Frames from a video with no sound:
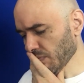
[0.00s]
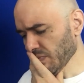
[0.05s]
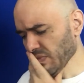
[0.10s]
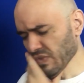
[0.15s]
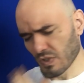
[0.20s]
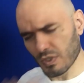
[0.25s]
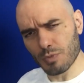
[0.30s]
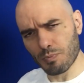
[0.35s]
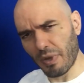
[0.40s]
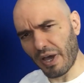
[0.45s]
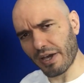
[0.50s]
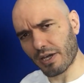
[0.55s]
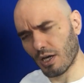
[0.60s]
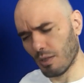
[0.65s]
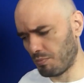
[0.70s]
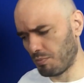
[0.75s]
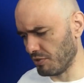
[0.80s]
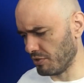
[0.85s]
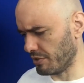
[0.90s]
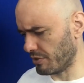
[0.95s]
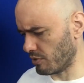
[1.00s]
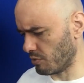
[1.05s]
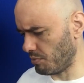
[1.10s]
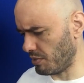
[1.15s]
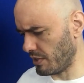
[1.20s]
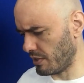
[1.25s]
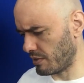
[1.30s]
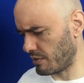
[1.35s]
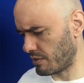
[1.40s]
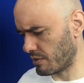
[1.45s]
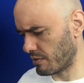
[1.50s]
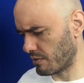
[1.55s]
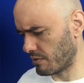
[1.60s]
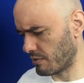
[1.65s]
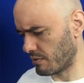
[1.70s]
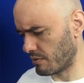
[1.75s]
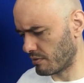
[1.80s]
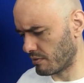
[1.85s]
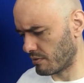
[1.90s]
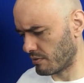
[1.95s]
Let's back up a little bit.
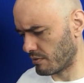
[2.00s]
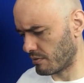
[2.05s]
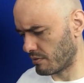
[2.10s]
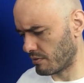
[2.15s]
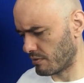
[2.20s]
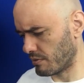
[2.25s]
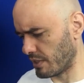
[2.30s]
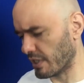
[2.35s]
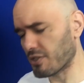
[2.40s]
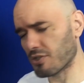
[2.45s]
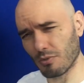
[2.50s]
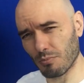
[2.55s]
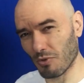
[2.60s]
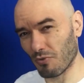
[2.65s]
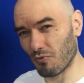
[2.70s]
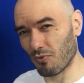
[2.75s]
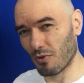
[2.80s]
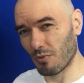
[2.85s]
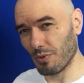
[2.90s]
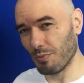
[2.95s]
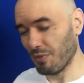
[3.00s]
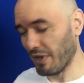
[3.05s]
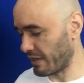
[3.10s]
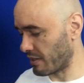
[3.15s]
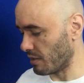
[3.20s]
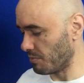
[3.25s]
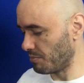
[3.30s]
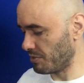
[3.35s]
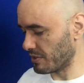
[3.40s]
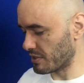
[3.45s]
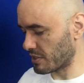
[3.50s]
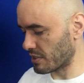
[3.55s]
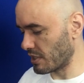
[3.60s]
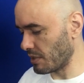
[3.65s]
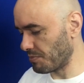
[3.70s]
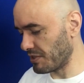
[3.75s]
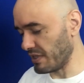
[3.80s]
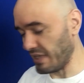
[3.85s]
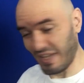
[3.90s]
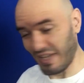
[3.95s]
Actually, before we back up, let's skip
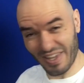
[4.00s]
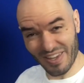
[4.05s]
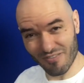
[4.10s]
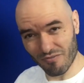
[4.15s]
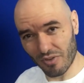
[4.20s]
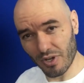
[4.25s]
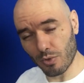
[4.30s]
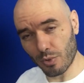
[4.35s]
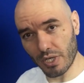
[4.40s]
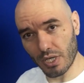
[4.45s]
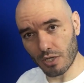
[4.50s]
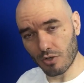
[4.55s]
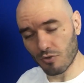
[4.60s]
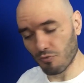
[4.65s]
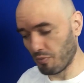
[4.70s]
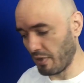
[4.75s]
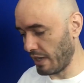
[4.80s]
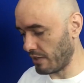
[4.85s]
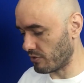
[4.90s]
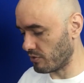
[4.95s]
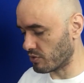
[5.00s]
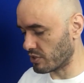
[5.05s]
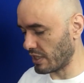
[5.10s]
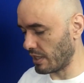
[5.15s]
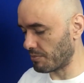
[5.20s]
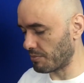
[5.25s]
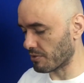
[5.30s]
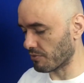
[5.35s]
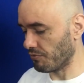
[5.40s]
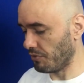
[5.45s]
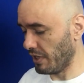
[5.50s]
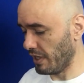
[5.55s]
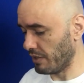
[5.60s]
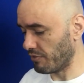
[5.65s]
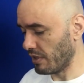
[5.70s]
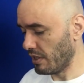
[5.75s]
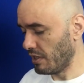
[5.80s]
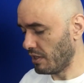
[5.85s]
to the very end of Matthew chapter 5,